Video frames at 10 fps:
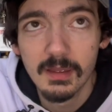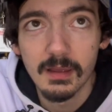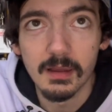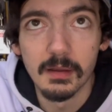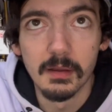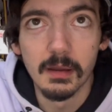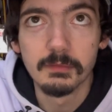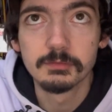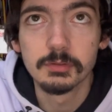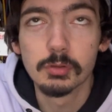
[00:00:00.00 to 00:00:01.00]
Uh, I've
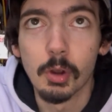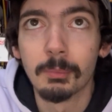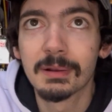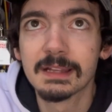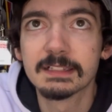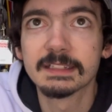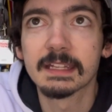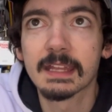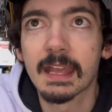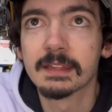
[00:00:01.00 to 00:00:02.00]
got a playlist
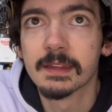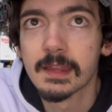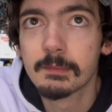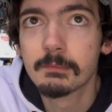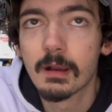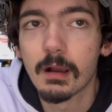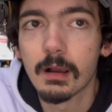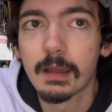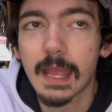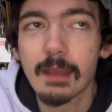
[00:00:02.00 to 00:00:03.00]
dedicated to them.
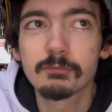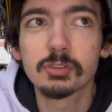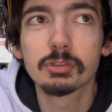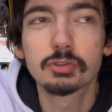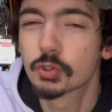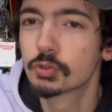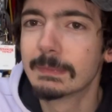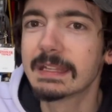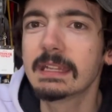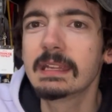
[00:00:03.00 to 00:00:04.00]
I haven't done too
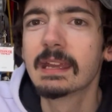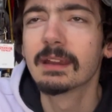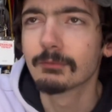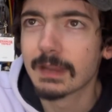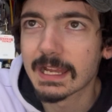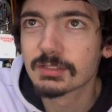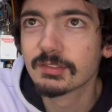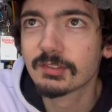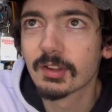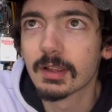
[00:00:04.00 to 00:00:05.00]
many
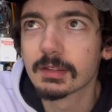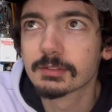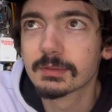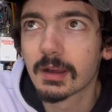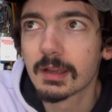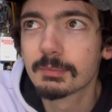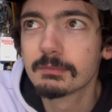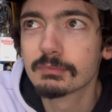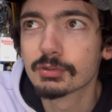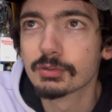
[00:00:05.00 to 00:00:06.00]
reactions uh, to
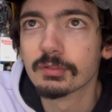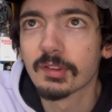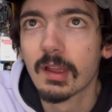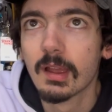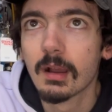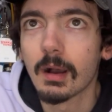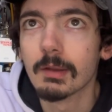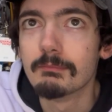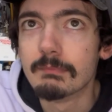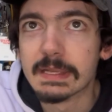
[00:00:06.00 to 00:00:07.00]
Enhypen because
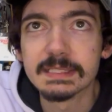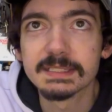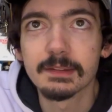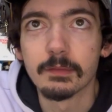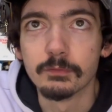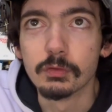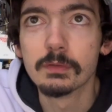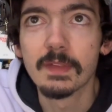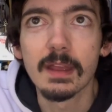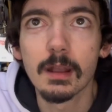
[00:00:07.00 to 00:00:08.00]
I've missed a few of
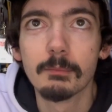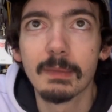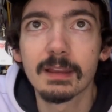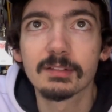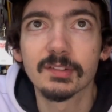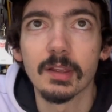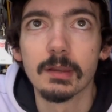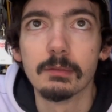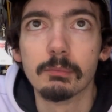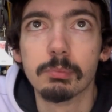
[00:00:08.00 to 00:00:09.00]
their comebacks because
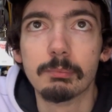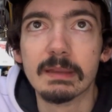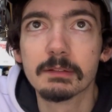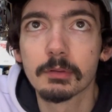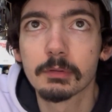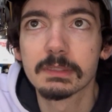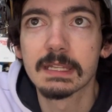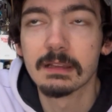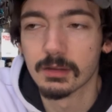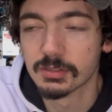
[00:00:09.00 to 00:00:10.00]
I've been on
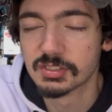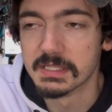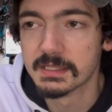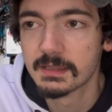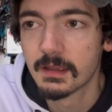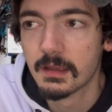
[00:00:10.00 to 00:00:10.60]
holiday last year.